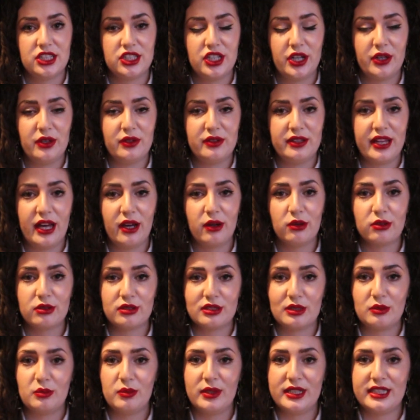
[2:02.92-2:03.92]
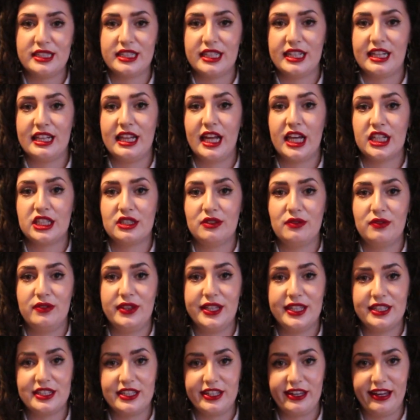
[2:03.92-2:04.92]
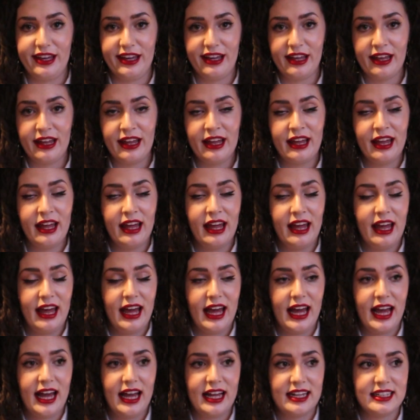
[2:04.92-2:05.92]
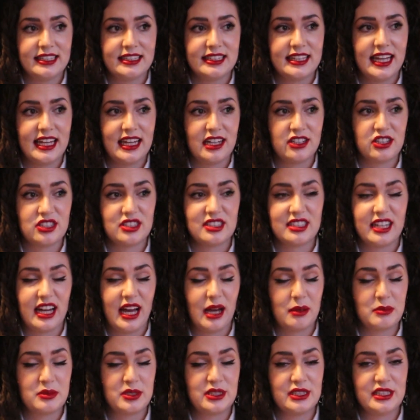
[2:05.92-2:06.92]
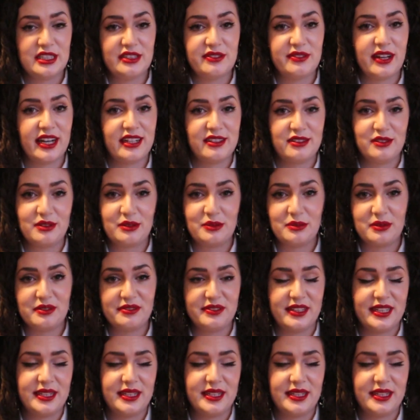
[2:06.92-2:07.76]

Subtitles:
showed their autumn-winter collection for this year, and then I just absolutely fell in love with